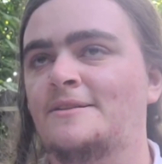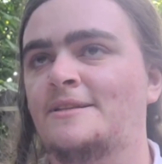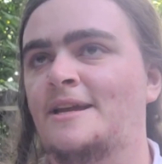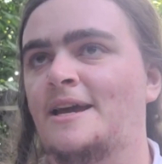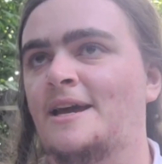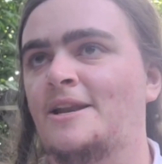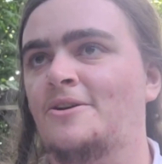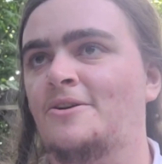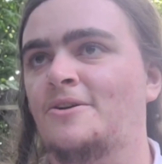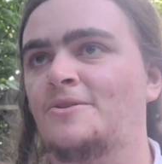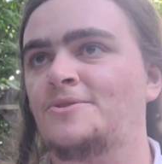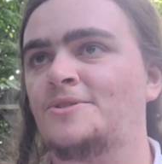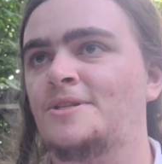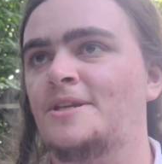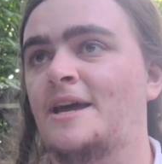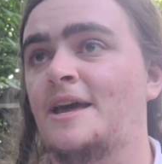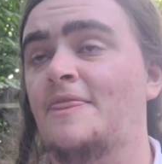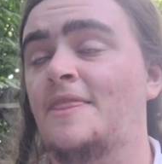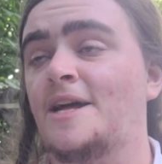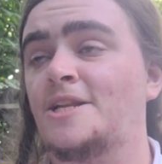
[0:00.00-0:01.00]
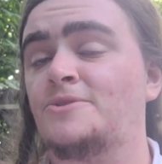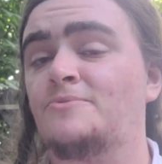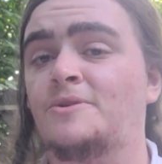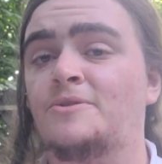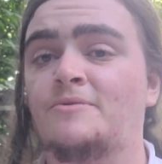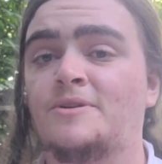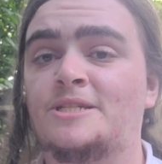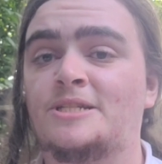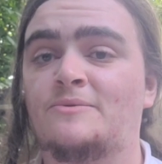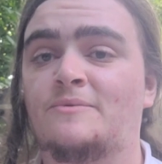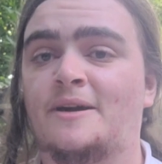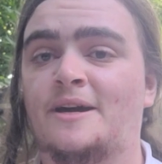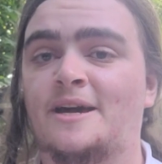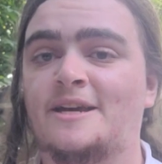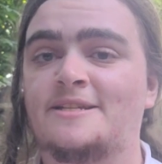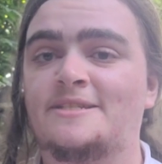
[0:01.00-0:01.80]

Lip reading: and that's one reason why I